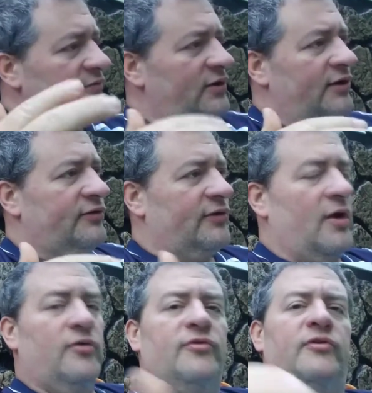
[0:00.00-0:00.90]
Good luck to
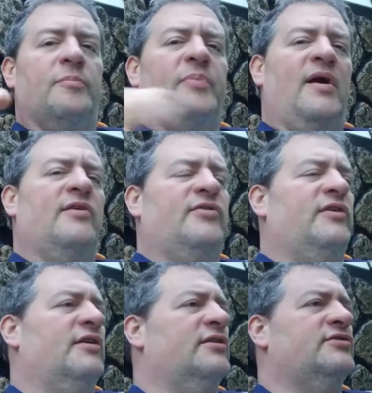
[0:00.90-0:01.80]
those. Your parents
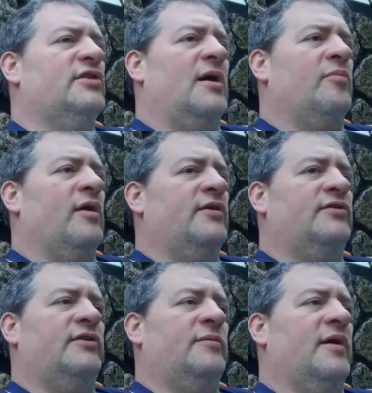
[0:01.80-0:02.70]
did a good job
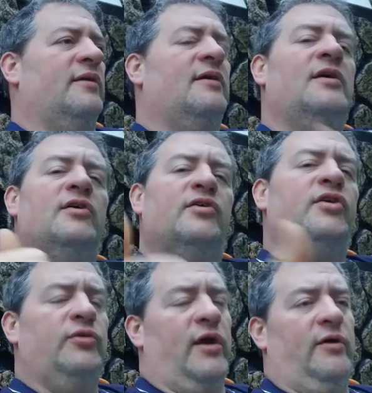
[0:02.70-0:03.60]
raising you, man.
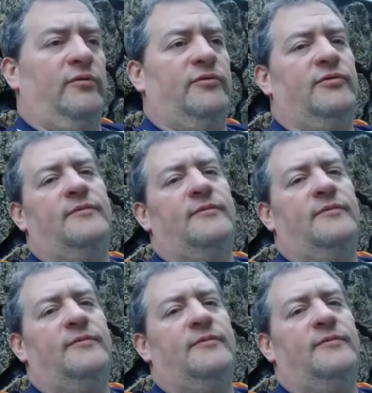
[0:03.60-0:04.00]
Kudos.